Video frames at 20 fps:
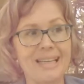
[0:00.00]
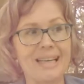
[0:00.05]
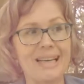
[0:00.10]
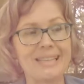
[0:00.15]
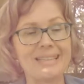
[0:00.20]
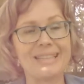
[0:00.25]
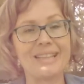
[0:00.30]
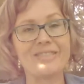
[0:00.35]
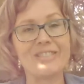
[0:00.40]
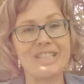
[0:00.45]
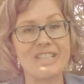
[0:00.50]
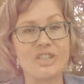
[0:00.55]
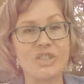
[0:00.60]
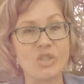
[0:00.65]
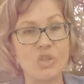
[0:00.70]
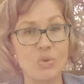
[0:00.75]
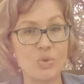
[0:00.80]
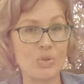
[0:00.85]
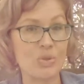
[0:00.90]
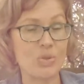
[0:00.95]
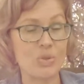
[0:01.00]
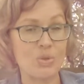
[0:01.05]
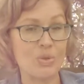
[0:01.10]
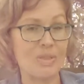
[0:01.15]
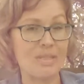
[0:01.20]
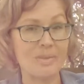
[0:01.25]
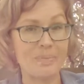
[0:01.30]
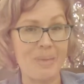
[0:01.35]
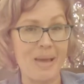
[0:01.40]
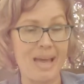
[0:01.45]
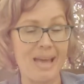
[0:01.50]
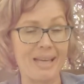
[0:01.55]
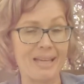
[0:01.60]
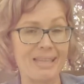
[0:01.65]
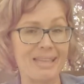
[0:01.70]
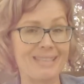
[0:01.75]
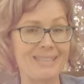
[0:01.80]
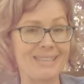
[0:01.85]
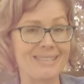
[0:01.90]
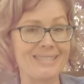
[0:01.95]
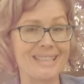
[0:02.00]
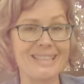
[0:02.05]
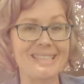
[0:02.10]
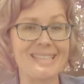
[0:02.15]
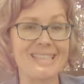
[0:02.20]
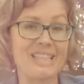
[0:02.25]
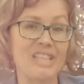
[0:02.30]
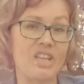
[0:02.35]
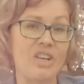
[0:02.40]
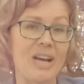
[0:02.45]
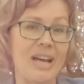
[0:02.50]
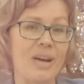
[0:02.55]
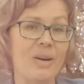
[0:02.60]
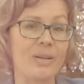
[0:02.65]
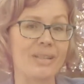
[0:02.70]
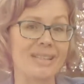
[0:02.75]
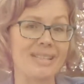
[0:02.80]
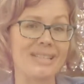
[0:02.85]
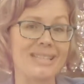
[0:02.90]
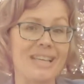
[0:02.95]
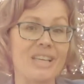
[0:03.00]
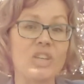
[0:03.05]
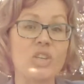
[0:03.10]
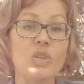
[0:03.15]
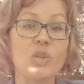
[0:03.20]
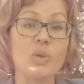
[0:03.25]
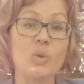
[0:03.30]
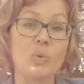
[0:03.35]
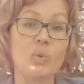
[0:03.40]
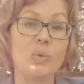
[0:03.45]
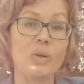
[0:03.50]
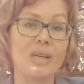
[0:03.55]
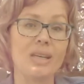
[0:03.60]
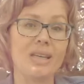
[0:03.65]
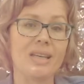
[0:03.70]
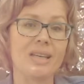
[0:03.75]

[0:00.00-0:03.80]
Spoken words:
I'd love to hear your stories back, and I'd like to hear how it is that you